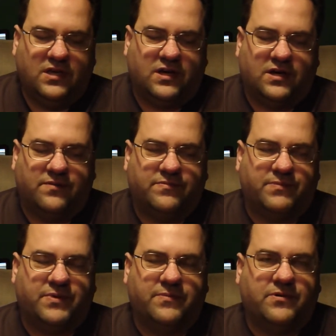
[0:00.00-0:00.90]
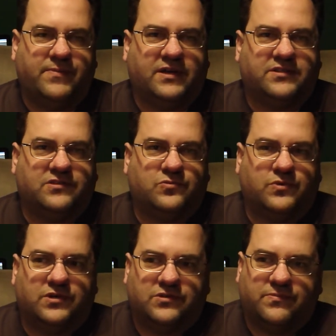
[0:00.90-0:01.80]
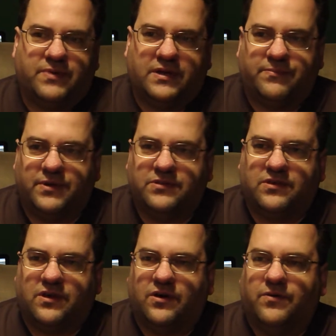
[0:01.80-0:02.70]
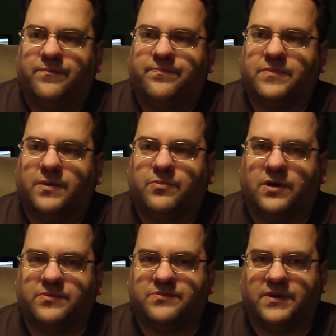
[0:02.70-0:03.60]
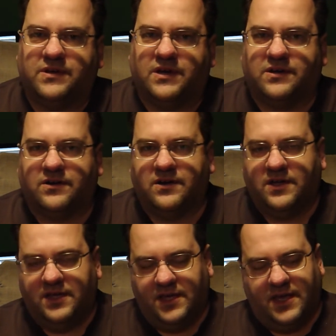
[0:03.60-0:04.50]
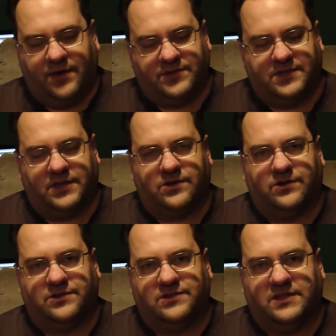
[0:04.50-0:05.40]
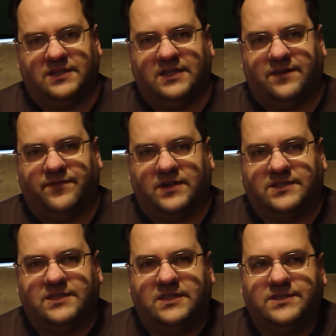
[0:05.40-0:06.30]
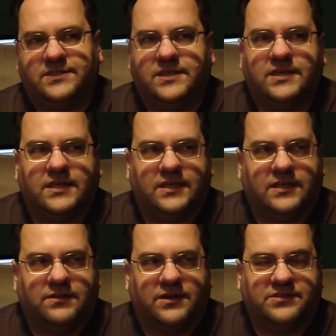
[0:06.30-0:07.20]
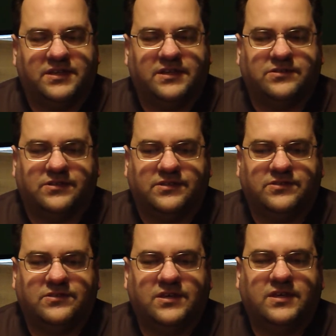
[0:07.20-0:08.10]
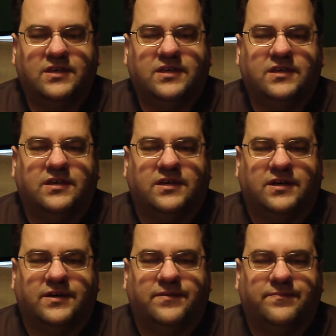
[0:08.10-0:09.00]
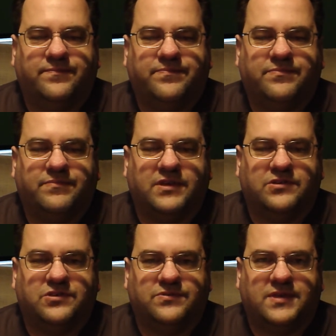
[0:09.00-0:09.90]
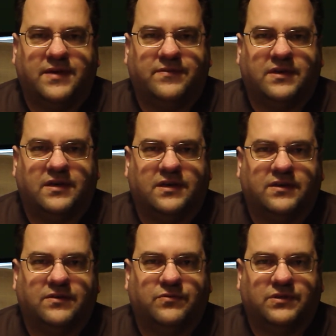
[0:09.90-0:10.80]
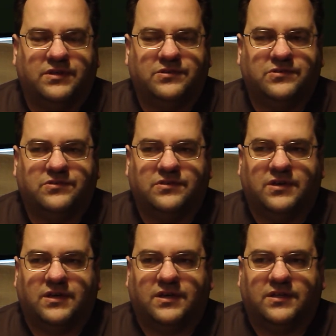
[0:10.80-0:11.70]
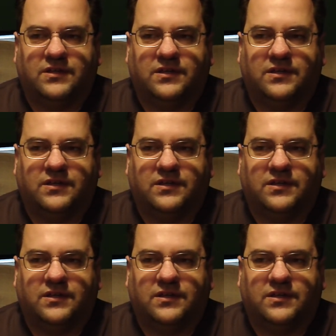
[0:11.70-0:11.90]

Um, the bummer about this was about a month ago, I promised my daughter I would take her to see Dita Von Teese in Los Angeles um, because she was having a release, uh,